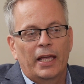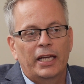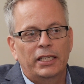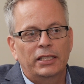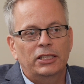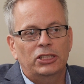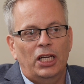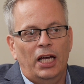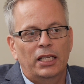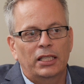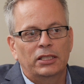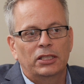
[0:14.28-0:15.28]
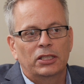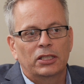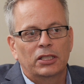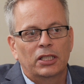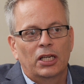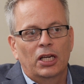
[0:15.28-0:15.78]
It is a challenge.
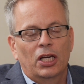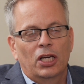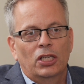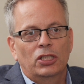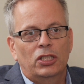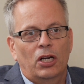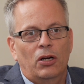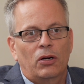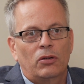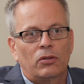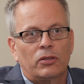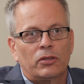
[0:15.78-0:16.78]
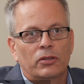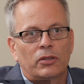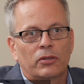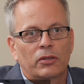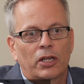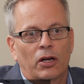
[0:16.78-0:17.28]
So,
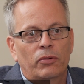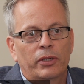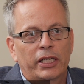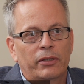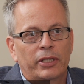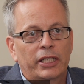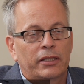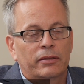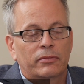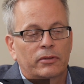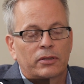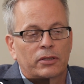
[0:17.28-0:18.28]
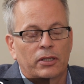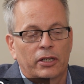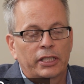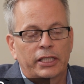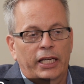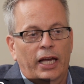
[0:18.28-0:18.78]
you know, we we
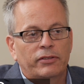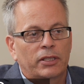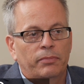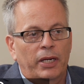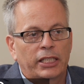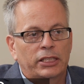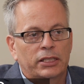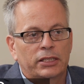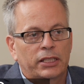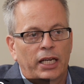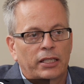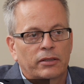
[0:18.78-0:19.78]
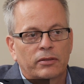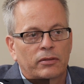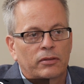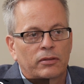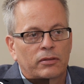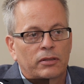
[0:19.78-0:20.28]
currently have some patients that
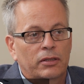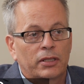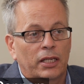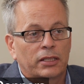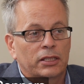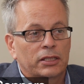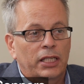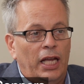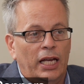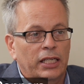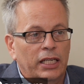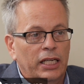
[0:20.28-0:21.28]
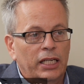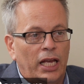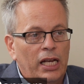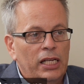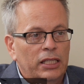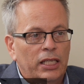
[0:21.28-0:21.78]
that just can't eat
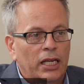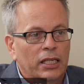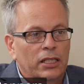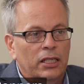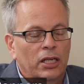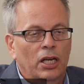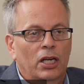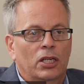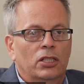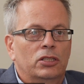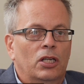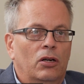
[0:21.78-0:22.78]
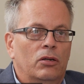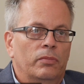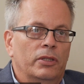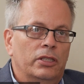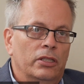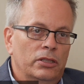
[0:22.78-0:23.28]
anything. So,
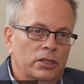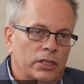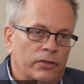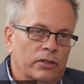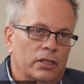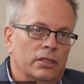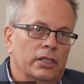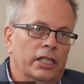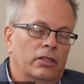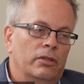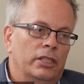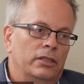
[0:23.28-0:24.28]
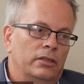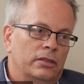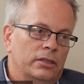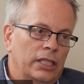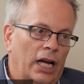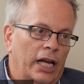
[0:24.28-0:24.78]
but there's different liquid
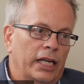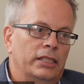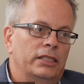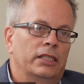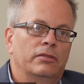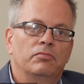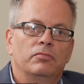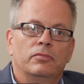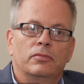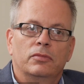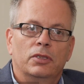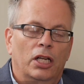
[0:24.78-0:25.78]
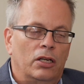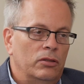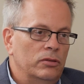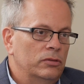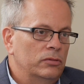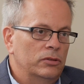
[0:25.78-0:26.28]
diets and you
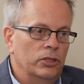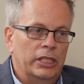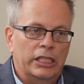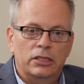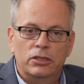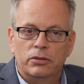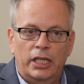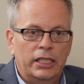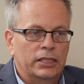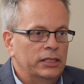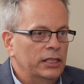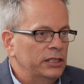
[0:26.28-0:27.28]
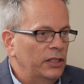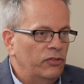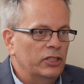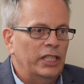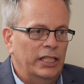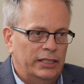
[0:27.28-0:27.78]
know Green drinks and
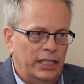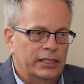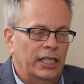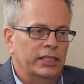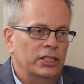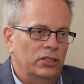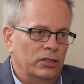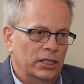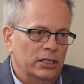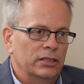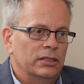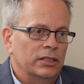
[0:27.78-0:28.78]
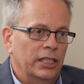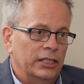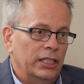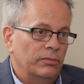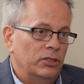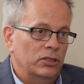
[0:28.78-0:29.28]
different things like that that you could
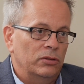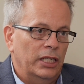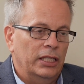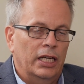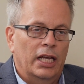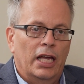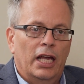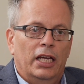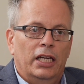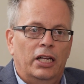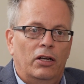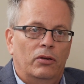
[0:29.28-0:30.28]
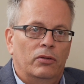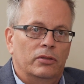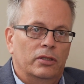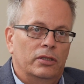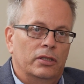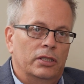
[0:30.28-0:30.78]
get them to drink. You know,
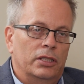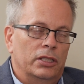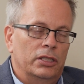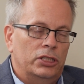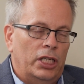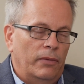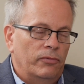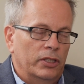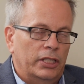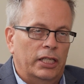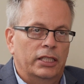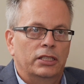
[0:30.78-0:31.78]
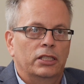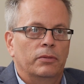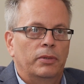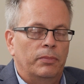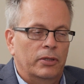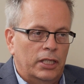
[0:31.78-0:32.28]
the shameful thing is you
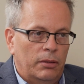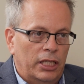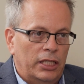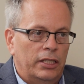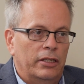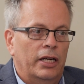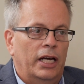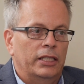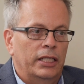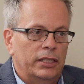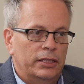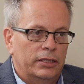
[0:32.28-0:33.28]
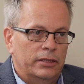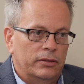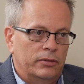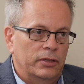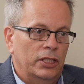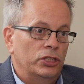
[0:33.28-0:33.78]
hear people come in and they're on these
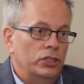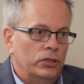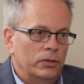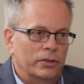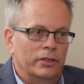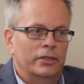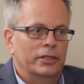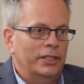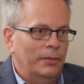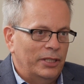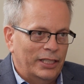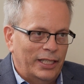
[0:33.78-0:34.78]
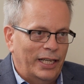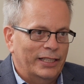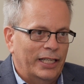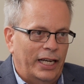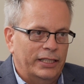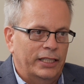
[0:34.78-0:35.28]
Ensure or something
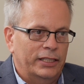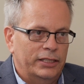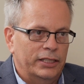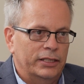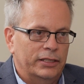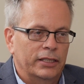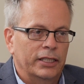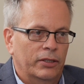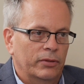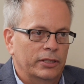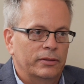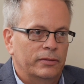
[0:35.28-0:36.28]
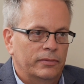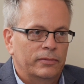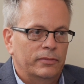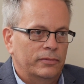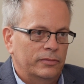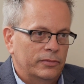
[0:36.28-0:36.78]
like that that is just liquid
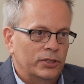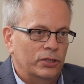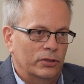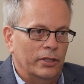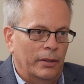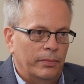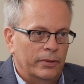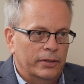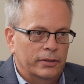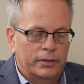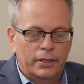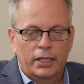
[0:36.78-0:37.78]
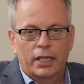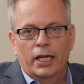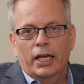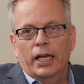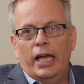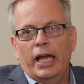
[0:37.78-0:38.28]
syrup.
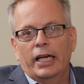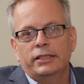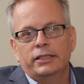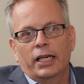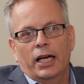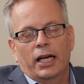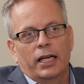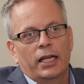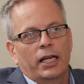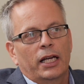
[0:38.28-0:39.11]
And uh,